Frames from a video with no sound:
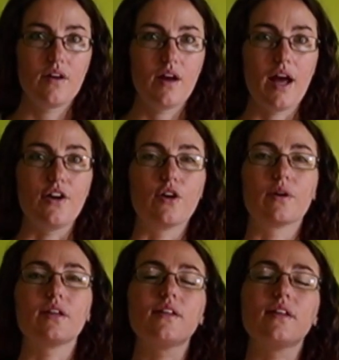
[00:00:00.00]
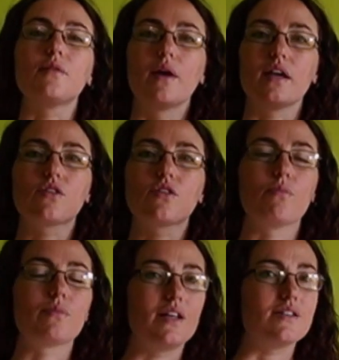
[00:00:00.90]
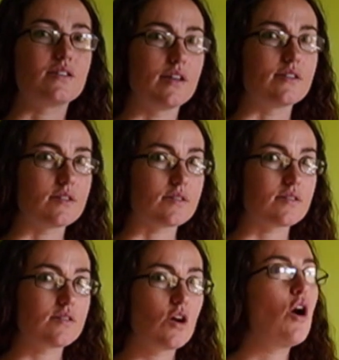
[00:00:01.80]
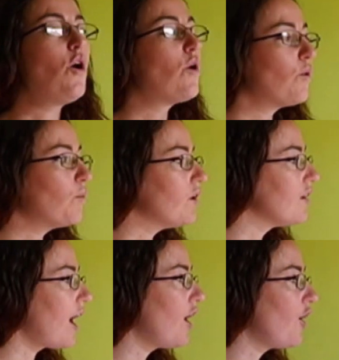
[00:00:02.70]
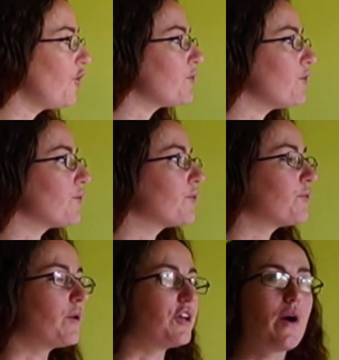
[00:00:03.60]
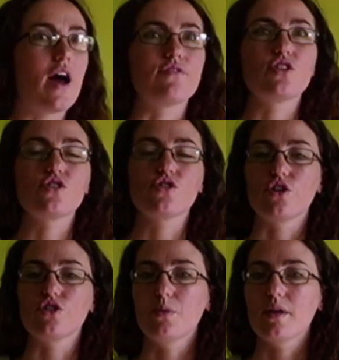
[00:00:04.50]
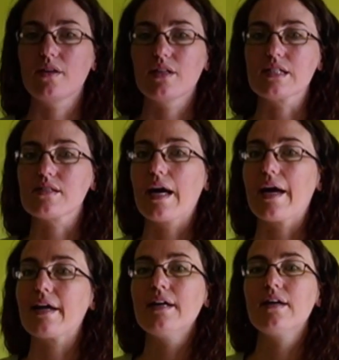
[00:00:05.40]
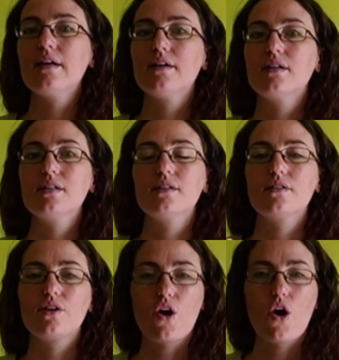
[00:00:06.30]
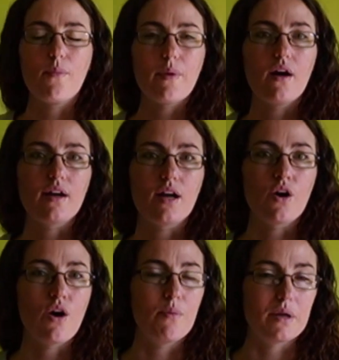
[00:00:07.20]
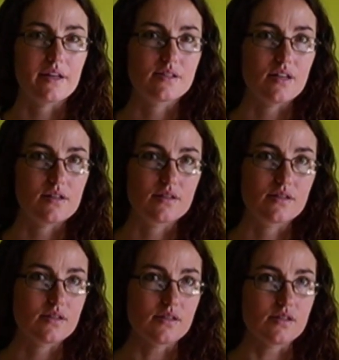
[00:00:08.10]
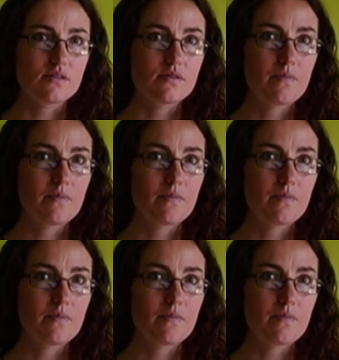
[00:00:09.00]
and knowing that that makes a complete sentence will help you when you have to start doing things like compounding complex sentences,